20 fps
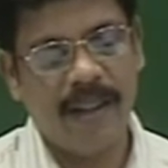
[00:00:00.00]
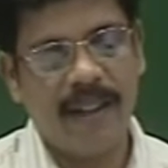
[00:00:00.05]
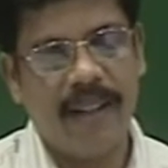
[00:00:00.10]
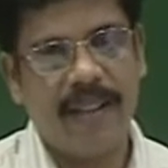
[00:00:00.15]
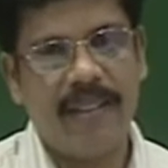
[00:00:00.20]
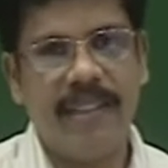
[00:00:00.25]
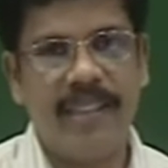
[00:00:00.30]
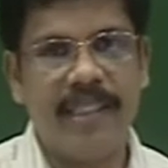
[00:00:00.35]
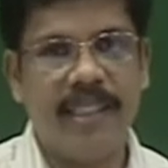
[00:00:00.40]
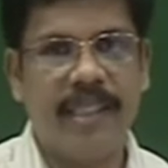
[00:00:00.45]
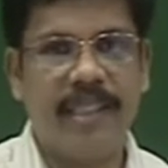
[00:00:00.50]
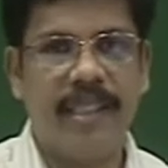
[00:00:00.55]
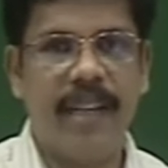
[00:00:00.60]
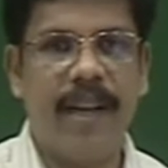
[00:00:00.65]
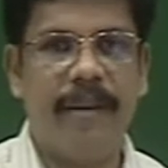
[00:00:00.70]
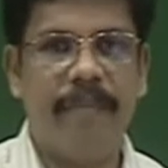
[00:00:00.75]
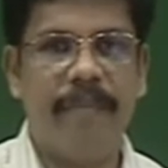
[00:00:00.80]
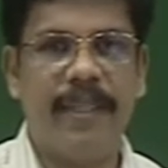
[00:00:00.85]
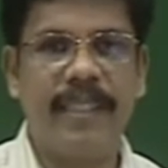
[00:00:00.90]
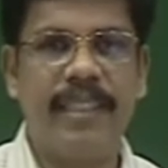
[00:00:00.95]
This
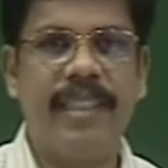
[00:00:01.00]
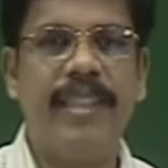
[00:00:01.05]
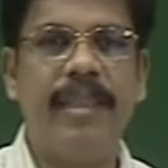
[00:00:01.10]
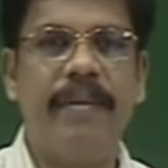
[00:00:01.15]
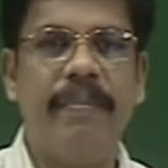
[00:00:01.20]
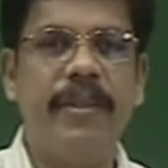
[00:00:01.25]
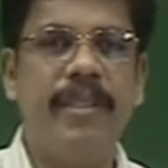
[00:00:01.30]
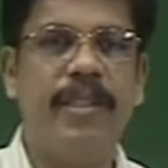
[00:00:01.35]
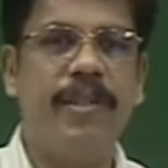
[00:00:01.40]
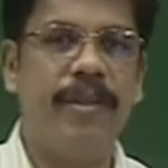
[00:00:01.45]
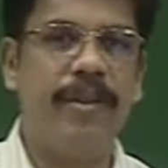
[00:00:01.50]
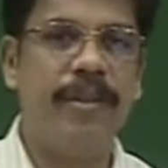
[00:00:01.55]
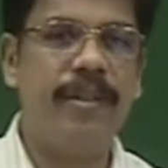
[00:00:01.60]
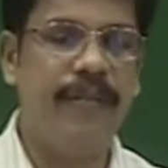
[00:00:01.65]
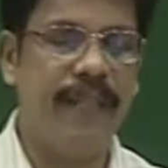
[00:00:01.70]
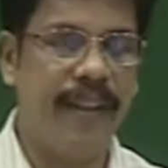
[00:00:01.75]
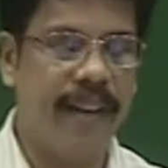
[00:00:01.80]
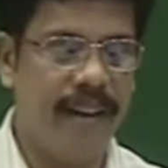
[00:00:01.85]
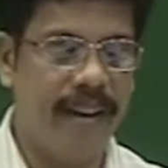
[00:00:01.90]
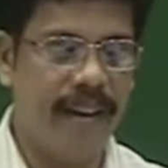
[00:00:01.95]
present episode
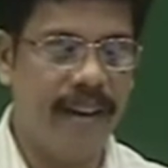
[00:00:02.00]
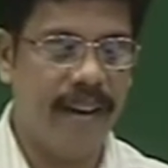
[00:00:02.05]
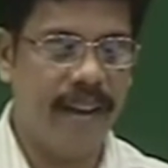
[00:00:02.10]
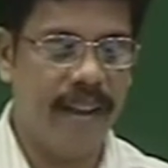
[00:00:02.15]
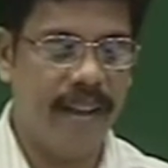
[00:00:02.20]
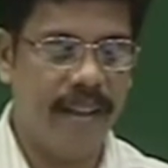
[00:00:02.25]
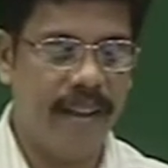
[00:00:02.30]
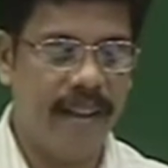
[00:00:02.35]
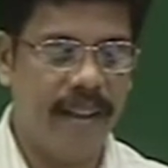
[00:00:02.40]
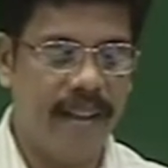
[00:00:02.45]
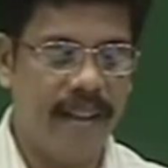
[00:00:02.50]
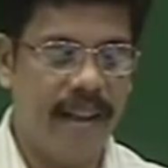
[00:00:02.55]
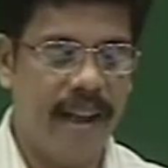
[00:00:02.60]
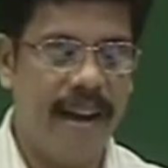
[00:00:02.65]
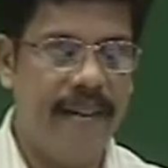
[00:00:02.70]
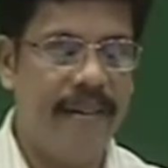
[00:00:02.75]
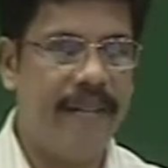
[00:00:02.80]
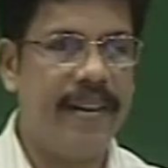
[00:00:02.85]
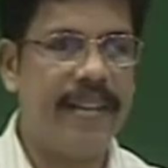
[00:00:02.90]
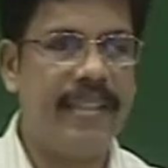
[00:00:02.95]
will
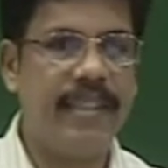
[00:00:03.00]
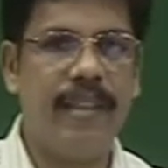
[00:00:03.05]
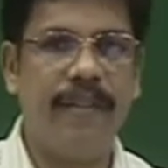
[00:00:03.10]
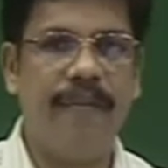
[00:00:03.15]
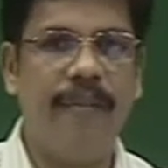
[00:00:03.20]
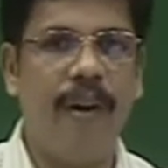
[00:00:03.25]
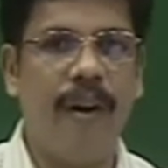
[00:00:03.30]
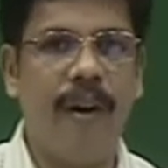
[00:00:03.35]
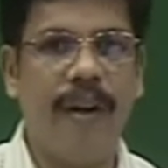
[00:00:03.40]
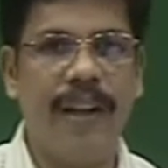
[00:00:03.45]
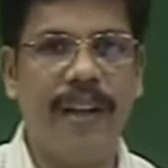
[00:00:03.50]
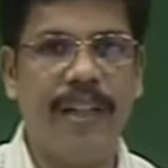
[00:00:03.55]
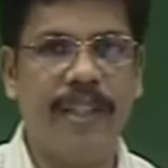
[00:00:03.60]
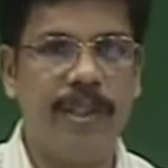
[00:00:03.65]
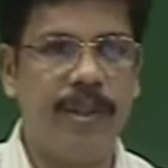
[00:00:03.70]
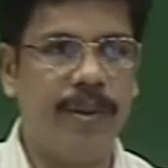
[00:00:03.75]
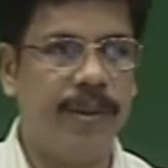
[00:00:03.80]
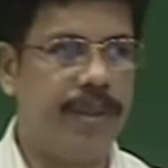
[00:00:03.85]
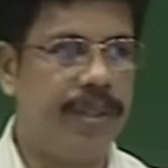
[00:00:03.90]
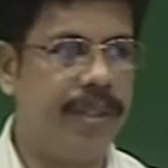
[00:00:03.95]
address the following
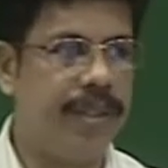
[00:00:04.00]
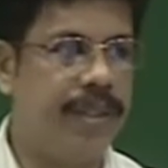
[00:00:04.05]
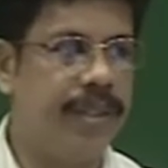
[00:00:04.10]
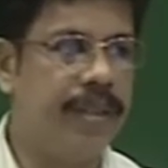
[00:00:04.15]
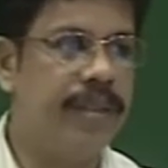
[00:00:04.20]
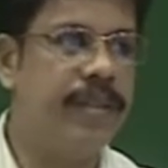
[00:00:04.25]
issues: